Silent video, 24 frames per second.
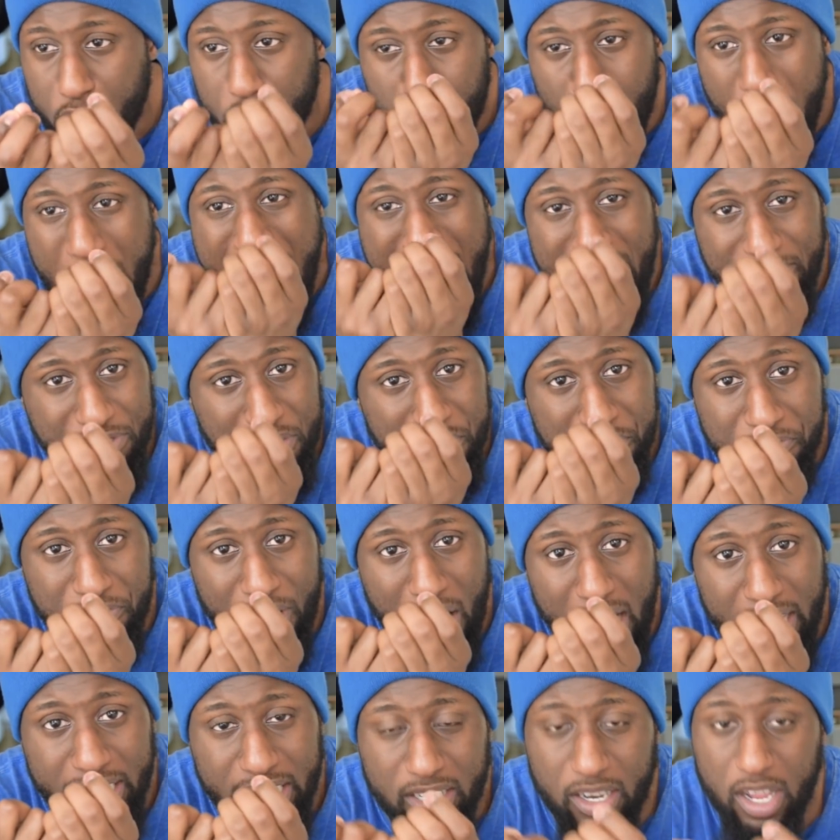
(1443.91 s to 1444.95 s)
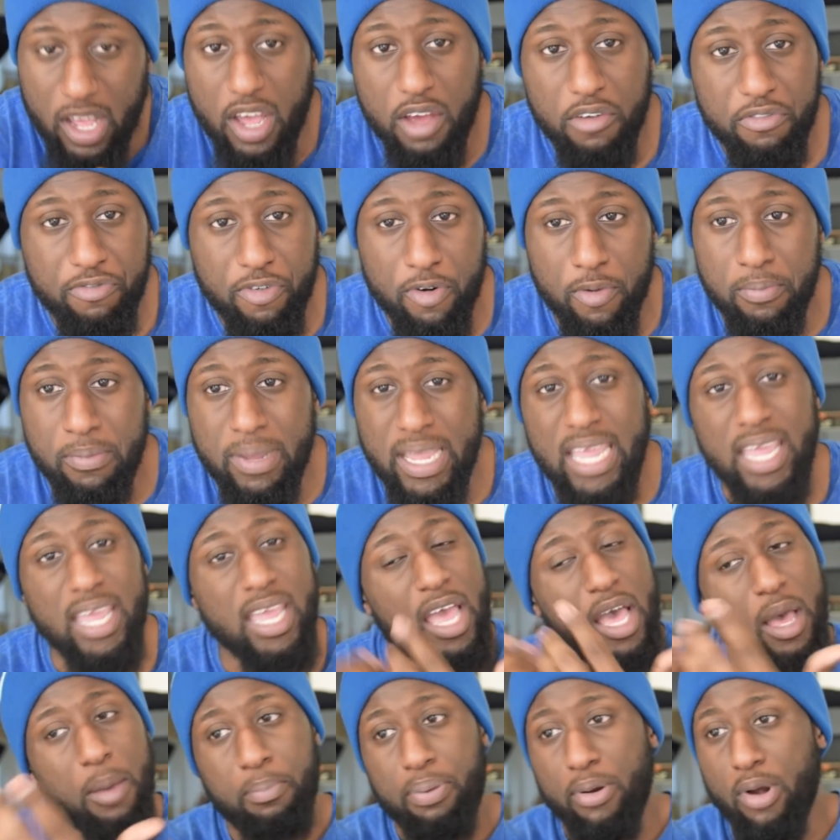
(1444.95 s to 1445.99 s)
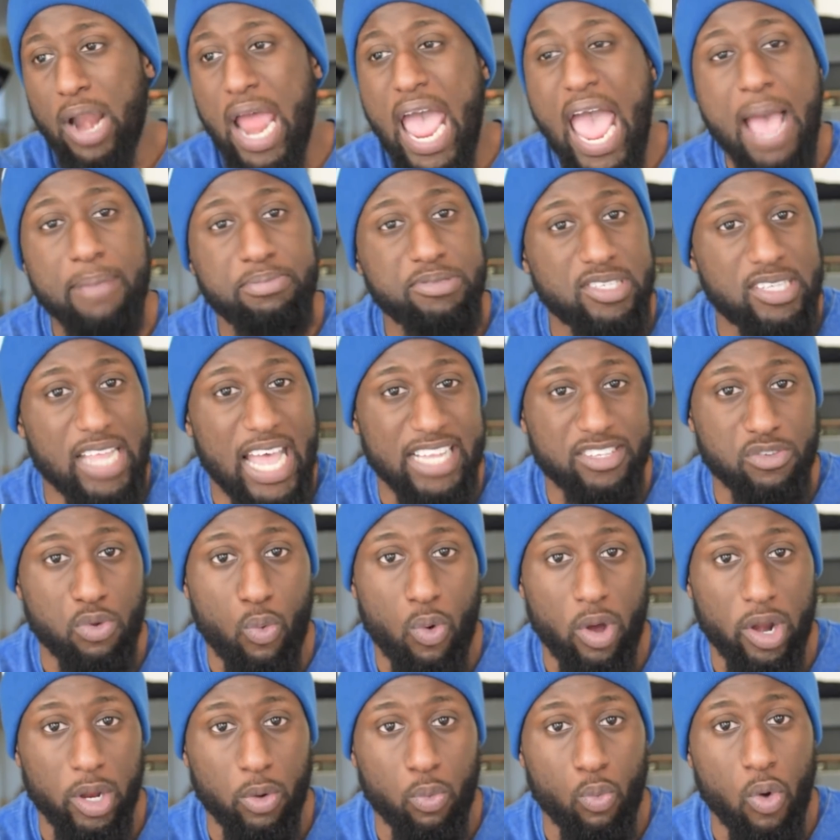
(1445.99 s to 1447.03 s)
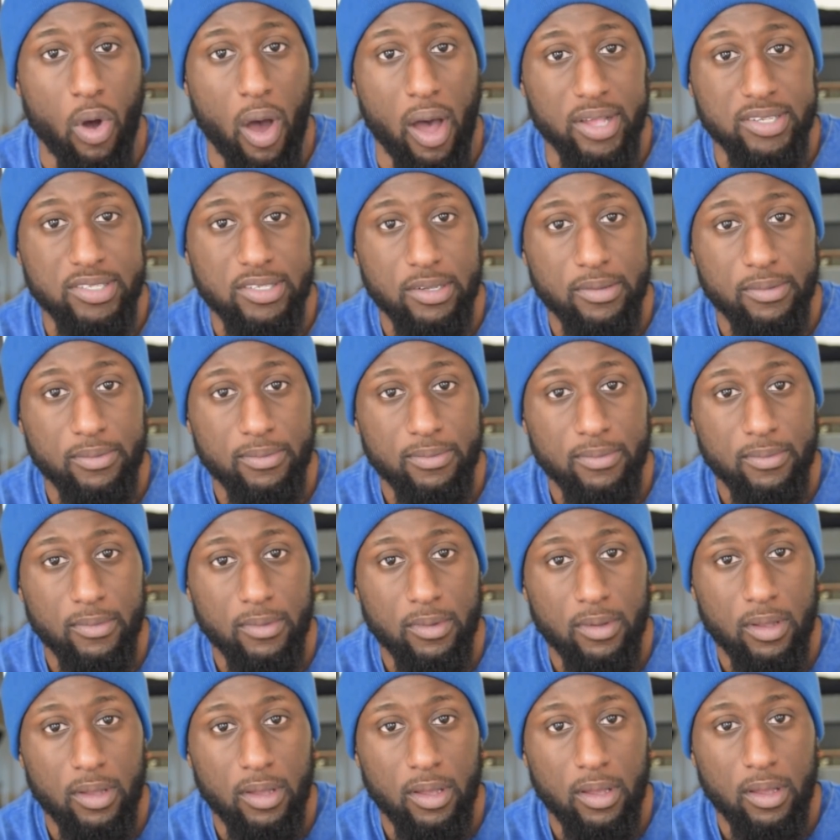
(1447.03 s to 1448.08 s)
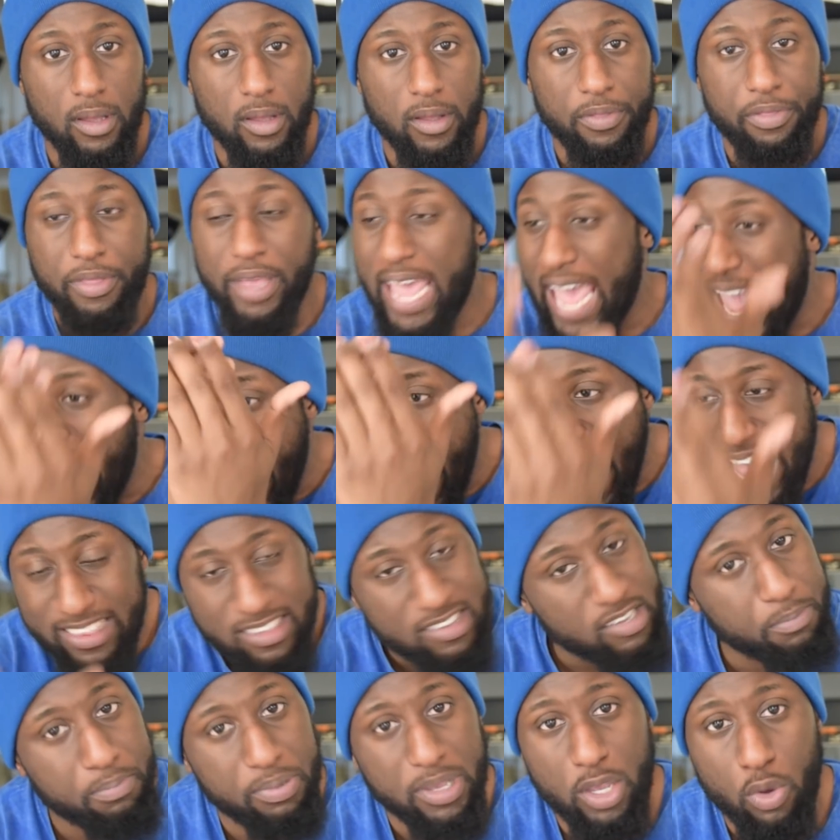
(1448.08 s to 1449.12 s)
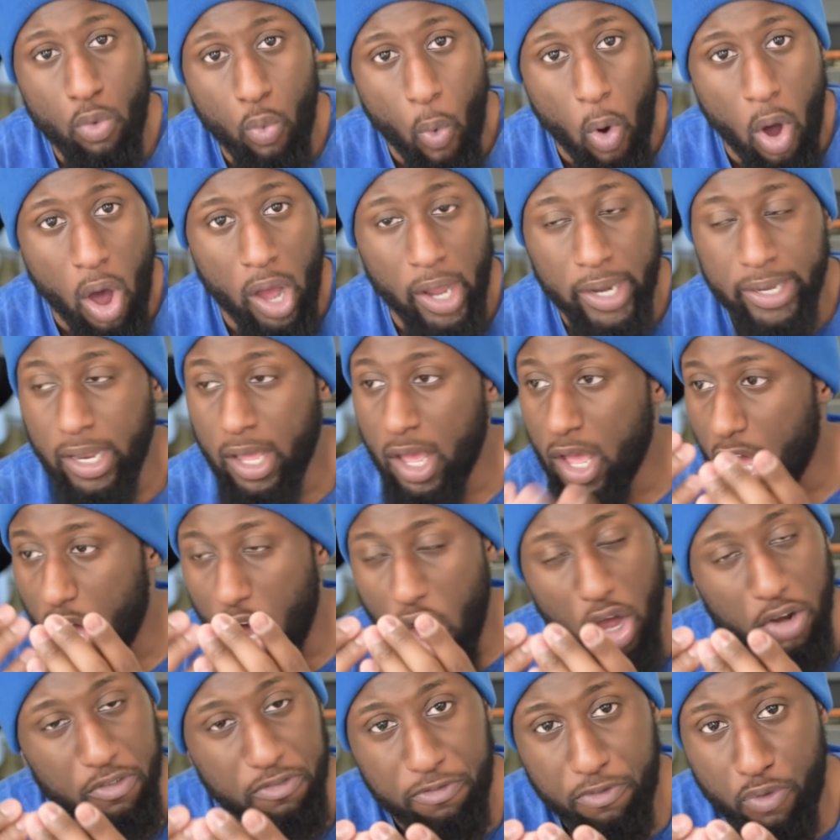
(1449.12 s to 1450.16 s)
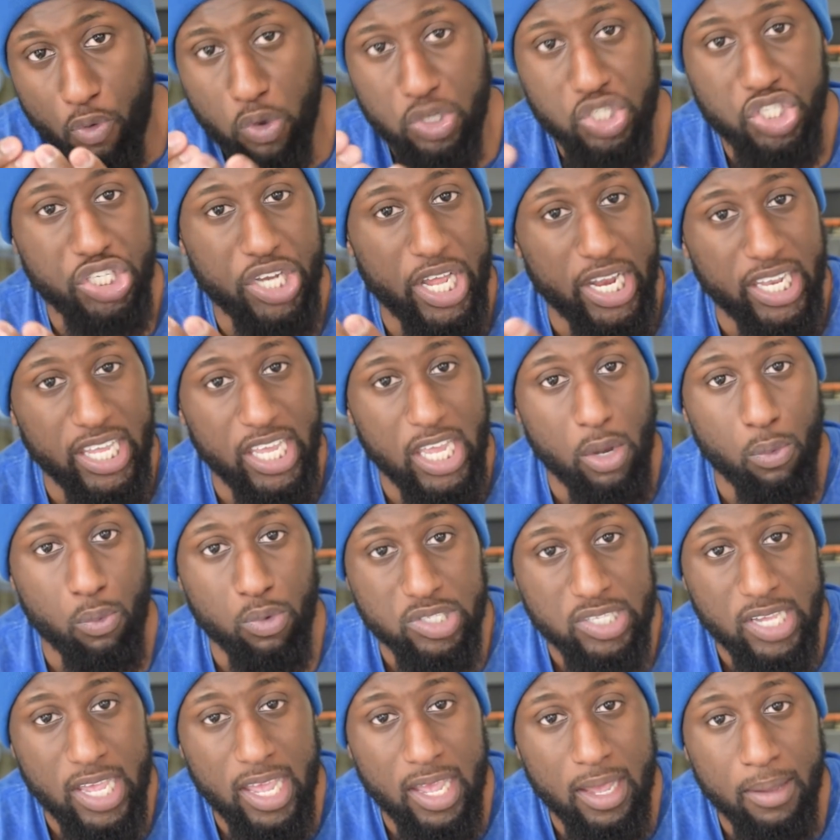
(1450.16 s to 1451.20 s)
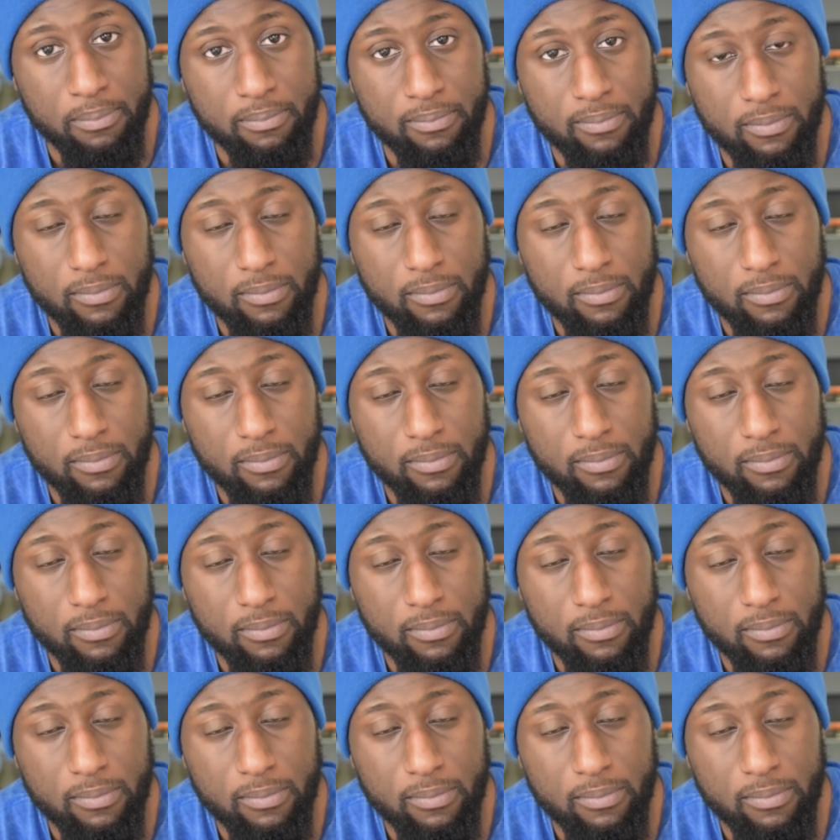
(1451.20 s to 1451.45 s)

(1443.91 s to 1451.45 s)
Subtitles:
You have to find it. For me, perhaps that's what it was. There had to be one. Unfortunately, it was him.